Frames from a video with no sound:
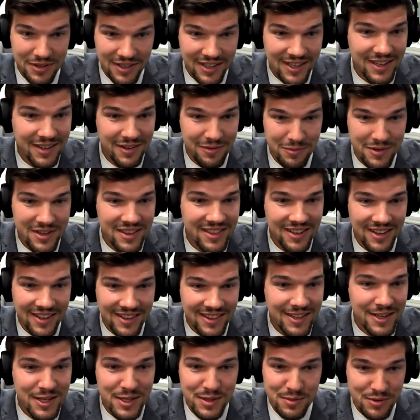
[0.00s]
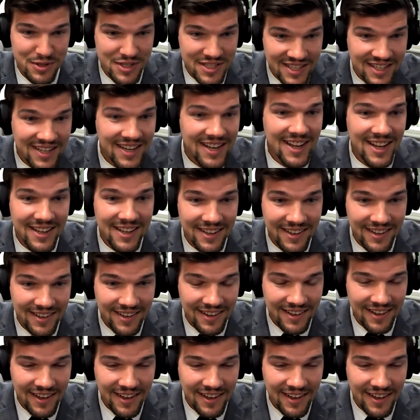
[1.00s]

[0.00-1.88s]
Like we thought things were just going to end.